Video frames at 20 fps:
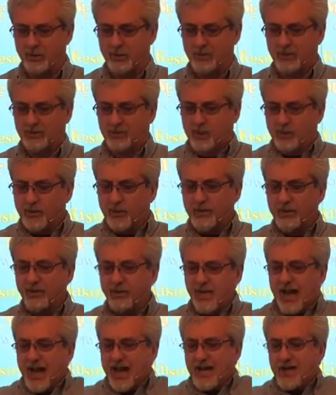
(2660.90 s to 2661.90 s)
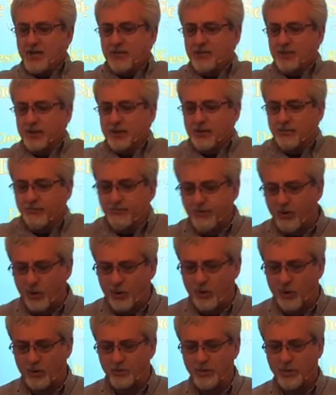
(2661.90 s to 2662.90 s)
So the desire to
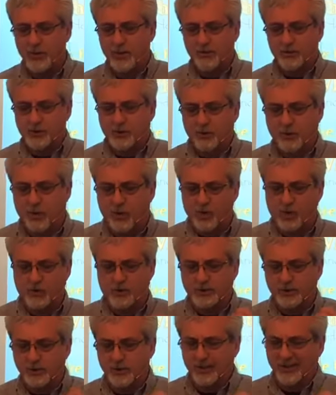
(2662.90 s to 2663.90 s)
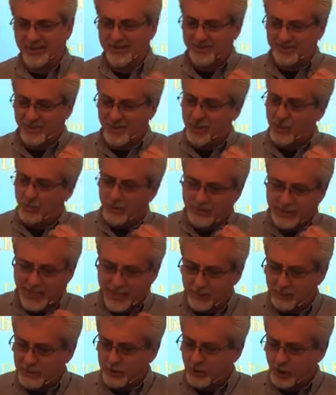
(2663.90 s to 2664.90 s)
conform to the world is, is we got
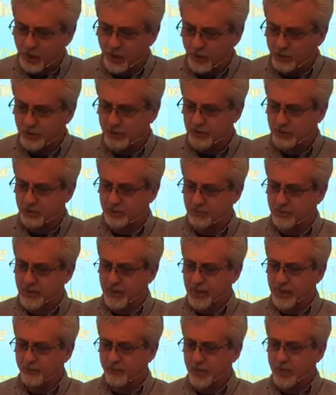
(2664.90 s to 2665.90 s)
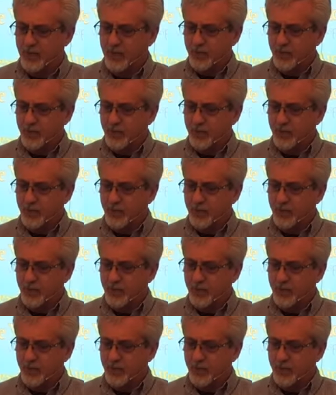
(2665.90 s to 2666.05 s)
to be cautious of that.